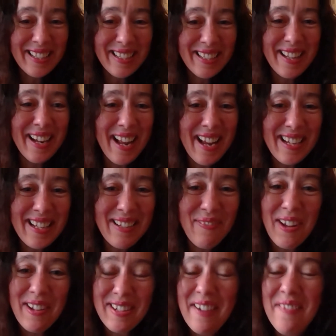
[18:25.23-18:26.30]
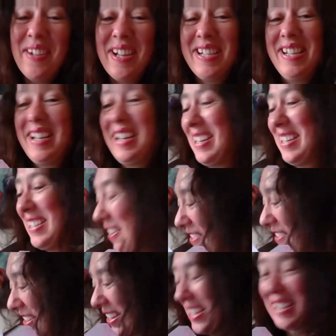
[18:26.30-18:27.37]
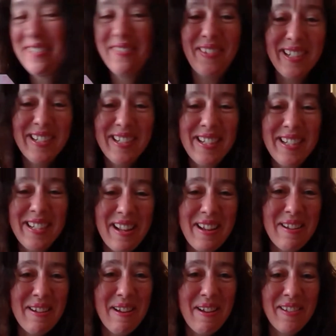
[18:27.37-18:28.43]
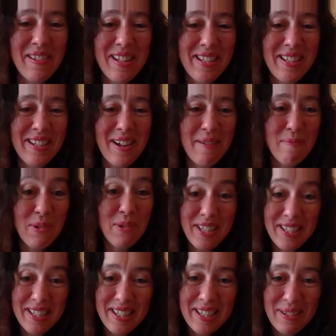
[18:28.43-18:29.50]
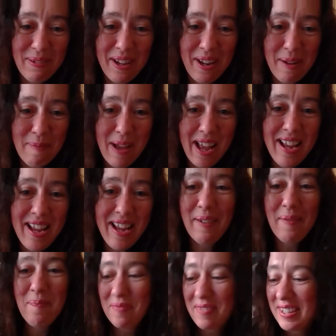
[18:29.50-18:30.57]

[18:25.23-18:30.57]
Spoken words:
So the next fold, I'm actually going to show you this one, so you know this time what it is we're going to make.